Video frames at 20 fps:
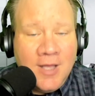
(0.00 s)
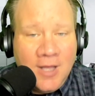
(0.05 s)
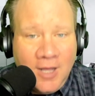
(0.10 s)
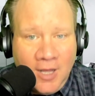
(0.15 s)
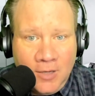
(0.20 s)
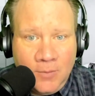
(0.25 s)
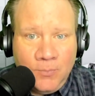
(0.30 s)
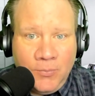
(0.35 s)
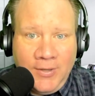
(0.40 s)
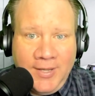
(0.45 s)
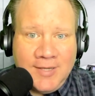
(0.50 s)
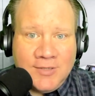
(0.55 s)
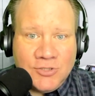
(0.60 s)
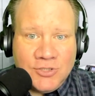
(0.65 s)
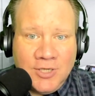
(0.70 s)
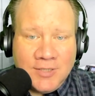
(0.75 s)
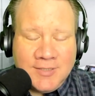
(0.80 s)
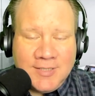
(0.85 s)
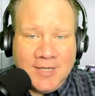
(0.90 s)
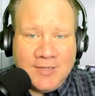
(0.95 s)
unplanned
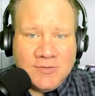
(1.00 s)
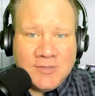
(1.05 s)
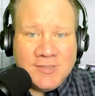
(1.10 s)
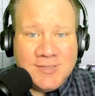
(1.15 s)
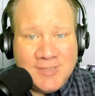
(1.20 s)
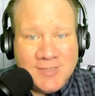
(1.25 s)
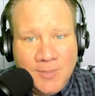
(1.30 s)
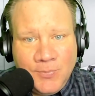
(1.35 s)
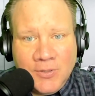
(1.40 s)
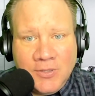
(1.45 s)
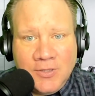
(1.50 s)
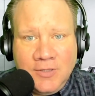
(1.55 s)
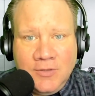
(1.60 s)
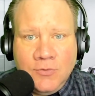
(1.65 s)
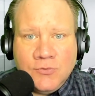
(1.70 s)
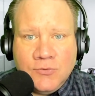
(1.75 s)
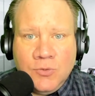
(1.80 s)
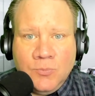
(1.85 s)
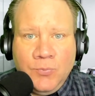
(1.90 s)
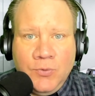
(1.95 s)
shutdowns? Because typically
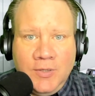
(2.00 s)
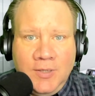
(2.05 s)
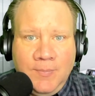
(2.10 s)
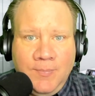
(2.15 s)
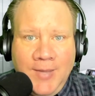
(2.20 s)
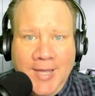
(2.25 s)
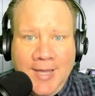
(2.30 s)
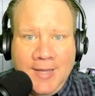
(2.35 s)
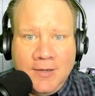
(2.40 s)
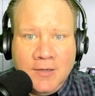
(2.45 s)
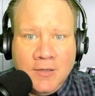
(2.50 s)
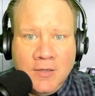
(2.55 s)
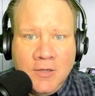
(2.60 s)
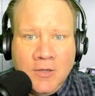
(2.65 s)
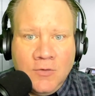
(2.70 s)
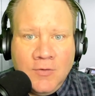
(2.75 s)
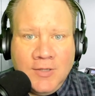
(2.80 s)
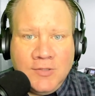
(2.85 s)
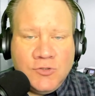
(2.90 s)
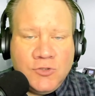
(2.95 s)
those are pretty bad,
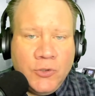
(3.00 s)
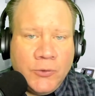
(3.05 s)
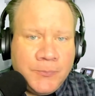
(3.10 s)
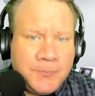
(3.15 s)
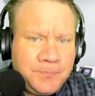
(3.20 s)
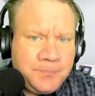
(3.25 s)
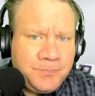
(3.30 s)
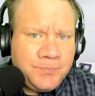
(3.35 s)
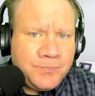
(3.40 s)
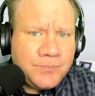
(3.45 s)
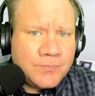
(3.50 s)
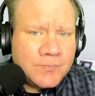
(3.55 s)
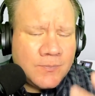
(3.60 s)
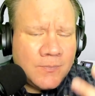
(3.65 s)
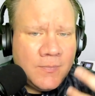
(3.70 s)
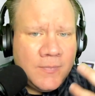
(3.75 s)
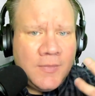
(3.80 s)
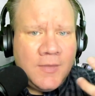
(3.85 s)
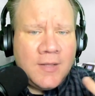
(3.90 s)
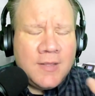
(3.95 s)
right? So
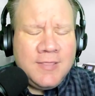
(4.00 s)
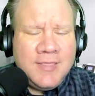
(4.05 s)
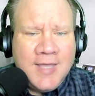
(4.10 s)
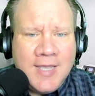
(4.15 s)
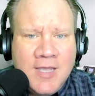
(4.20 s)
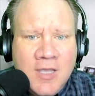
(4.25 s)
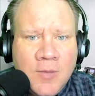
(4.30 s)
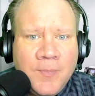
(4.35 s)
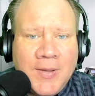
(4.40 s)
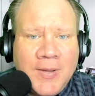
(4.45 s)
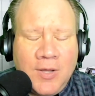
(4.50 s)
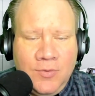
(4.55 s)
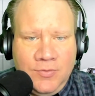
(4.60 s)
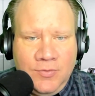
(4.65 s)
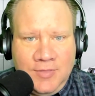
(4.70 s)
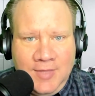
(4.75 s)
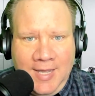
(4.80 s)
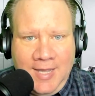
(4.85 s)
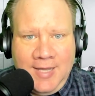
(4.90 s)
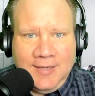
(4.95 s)
think
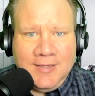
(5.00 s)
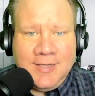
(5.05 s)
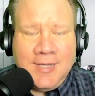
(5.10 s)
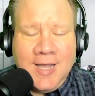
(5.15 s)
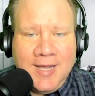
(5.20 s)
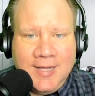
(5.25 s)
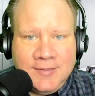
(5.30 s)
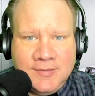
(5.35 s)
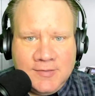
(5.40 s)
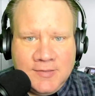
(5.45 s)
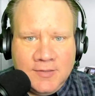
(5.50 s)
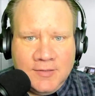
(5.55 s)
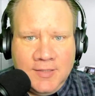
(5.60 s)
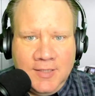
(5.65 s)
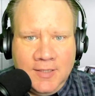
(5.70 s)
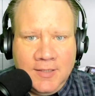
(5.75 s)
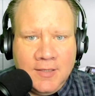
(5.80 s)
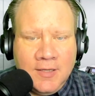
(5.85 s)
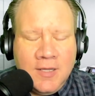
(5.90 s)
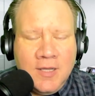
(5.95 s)
about that
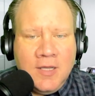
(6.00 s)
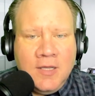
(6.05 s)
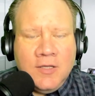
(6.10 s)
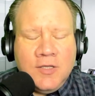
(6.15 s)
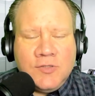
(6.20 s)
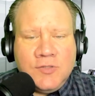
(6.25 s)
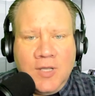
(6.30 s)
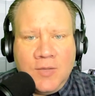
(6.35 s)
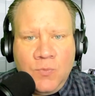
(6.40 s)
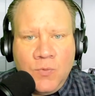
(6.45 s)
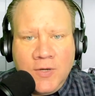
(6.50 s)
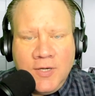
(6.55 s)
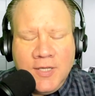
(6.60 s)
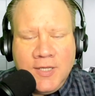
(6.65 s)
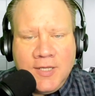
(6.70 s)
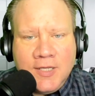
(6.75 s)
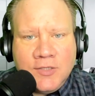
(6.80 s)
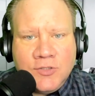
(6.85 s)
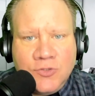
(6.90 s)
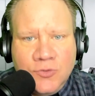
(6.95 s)
constantly, because I want to
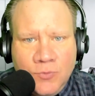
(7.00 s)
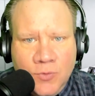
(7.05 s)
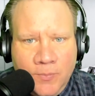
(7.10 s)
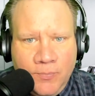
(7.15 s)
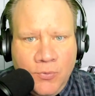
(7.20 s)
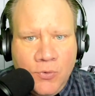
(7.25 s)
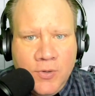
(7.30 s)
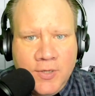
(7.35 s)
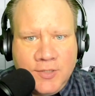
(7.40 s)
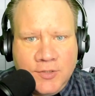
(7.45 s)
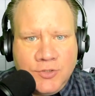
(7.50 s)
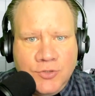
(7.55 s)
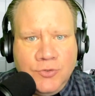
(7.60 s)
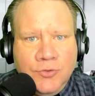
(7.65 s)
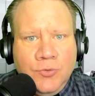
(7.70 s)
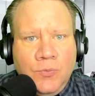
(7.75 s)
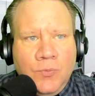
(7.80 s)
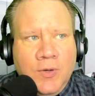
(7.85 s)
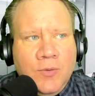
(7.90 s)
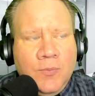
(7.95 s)
get to a point
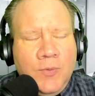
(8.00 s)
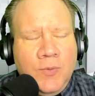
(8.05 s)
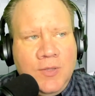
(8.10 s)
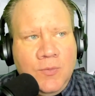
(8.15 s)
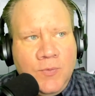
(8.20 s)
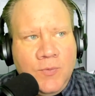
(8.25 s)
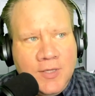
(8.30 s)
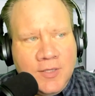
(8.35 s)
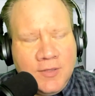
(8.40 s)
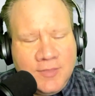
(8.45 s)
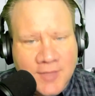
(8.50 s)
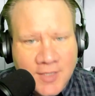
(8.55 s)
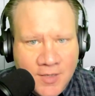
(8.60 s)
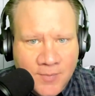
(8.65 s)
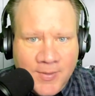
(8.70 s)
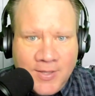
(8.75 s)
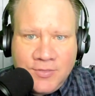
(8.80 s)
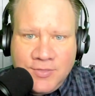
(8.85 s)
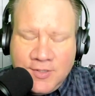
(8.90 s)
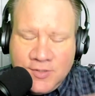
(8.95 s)
too where we can think
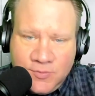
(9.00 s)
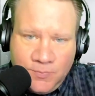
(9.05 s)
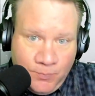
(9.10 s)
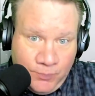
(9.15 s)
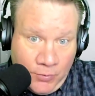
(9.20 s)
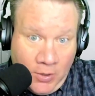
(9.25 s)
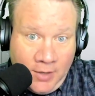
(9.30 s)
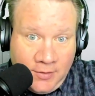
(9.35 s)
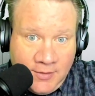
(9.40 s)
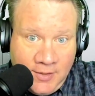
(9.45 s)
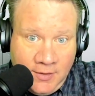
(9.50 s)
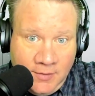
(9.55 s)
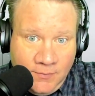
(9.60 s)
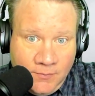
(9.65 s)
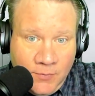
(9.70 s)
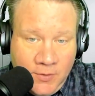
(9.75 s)
about this broadly.